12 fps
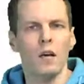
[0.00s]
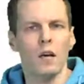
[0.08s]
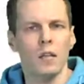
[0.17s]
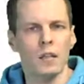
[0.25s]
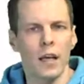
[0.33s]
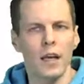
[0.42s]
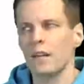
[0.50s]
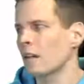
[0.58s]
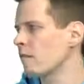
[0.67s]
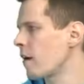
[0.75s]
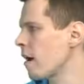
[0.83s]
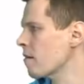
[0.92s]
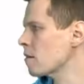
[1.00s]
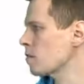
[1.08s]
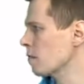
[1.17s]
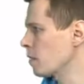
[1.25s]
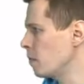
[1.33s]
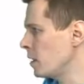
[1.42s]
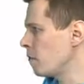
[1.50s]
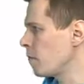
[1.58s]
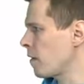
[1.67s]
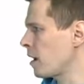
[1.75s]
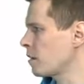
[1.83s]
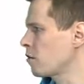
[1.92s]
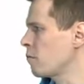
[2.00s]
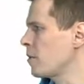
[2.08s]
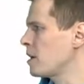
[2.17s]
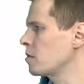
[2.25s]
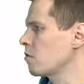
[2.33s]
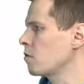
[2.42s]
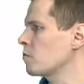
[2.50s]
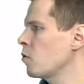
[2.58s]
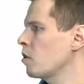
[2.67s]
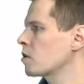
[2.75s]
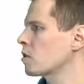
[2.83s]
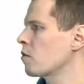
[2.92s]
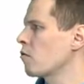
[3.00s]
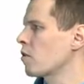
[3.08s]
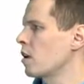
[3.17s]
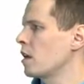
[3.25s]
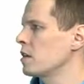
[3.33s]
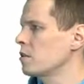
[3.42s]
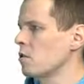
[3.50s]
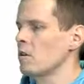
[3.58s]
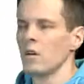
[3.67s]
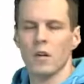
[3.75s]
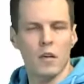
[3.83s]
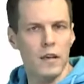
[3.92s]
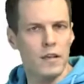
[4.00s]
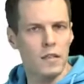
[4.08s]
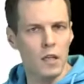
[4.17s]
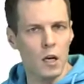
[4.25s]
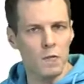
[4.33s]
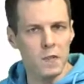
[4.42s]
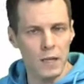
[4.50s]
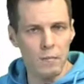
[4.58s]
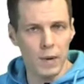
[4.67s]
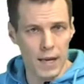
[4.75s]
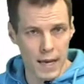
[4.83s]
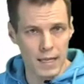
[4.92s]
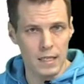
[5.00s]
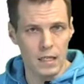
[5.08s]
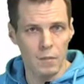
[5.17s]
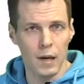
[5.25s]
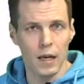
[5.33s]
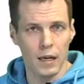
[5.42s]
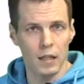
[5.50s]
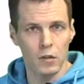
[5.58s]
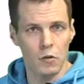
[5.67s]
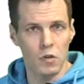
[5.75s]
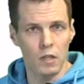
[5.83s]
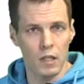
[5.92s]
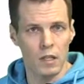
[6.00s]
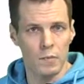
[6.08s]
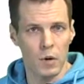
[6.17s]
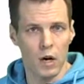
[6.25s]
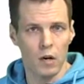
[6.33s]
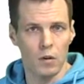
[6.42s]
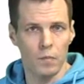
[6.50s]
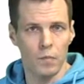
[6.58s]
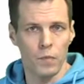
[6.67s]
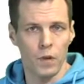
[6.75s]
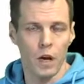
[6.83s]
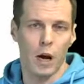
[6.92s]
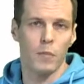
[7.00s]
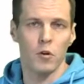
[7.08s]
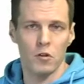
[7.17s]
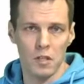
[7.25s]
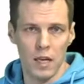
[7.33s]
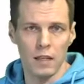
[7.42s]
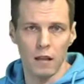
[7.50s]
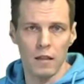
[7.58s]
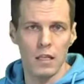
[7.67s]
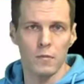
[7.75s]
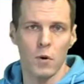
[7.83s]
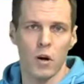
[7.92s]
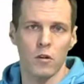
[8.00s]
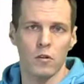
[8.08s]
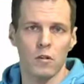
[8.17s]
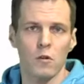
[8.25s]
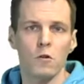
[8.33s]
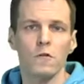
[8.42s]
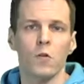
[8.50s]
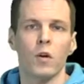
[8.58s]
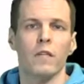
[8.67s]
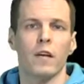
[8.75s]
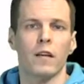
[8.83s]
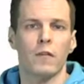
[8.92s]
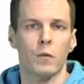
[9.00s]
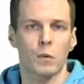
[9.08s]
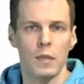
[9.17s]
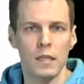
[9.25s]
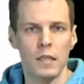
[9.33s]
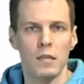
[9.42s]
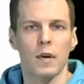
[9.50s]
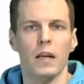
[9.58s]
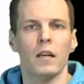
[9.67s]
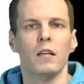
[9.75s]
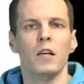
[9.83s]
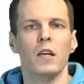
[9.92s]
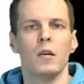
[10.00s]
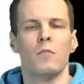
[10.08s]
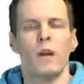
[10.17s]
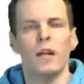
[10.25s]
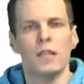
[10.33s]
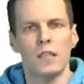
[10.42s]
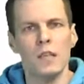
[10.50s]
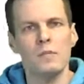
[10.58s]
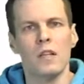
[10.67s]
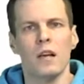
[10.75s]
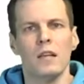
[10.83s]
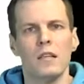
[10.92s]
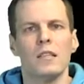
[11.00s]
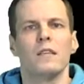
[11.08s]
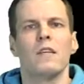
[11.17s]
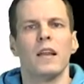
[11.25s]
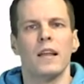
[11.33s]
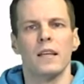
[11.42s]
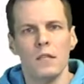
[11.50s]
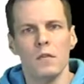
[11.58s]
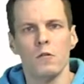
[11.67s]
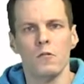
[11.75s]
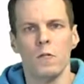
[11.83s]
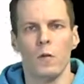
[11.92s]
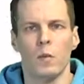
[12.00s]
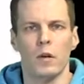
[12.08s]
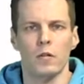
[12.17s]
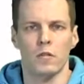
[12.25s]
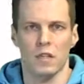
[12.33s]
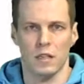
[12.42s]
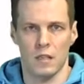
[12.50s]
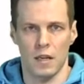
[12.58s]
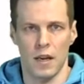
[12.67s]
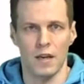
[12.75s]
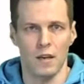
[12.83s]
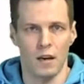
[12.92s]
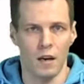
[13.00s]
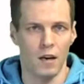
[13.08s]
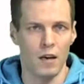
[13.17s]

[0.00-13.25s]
take that variance of the method factor based on the smallest correlation instead of simply estimating it using this model? I'm not saying that this model is useful even if it was estimated, but it seems that it is even less useful when you just take a